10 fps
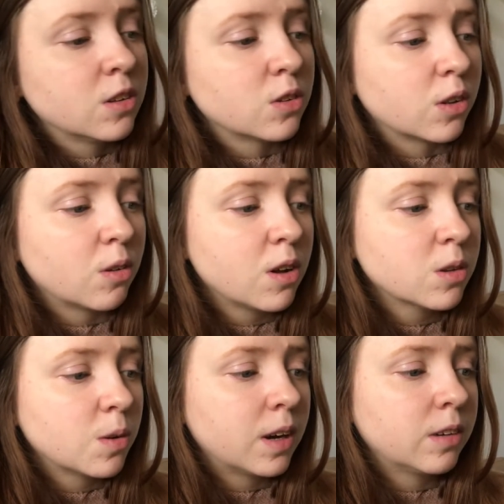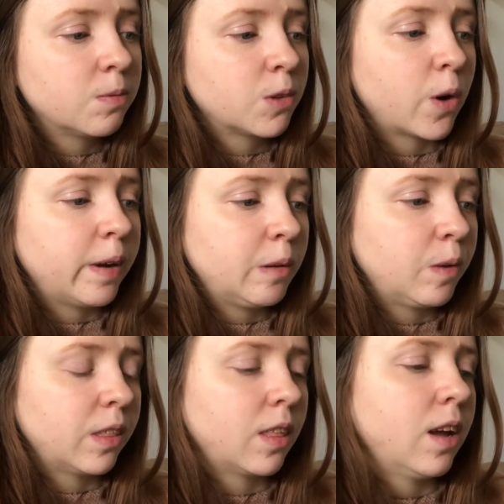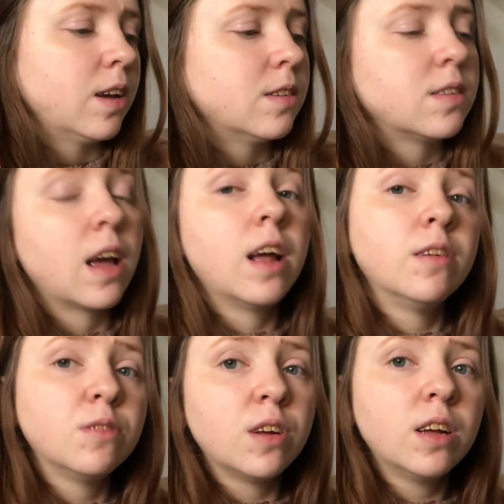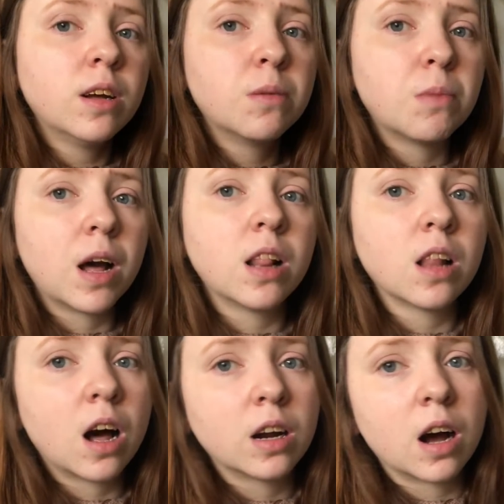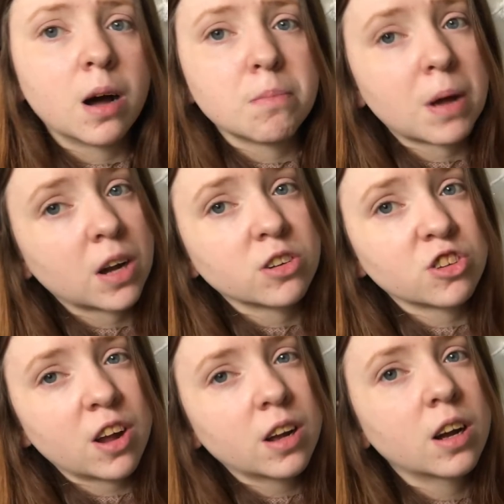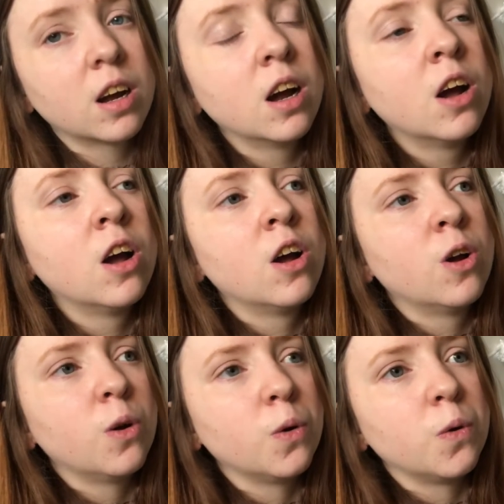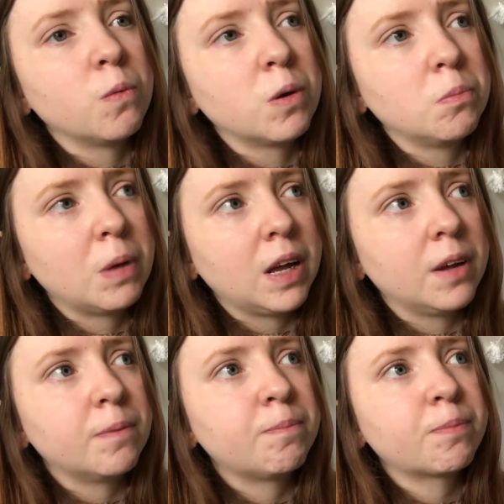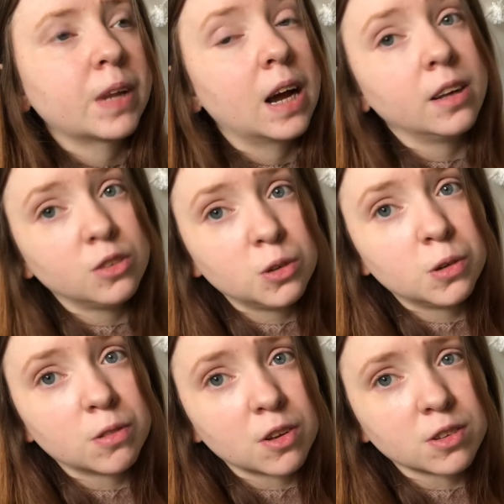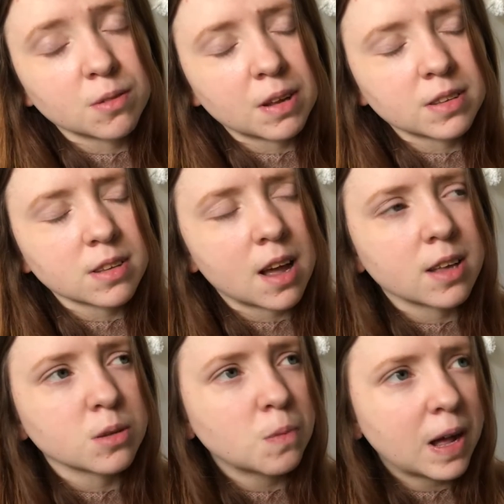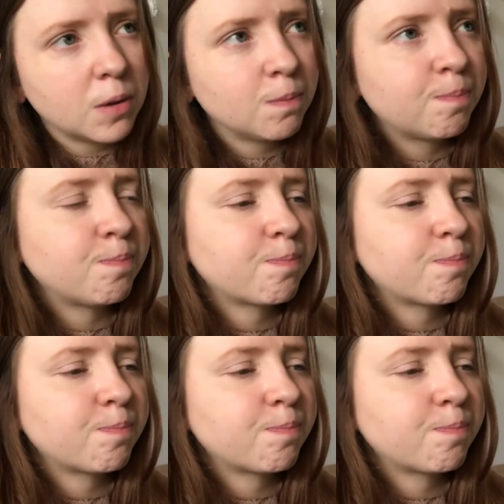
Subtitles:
So the first one I'm going with is Envy by Lana Pekacek, who will be at two of those events as well.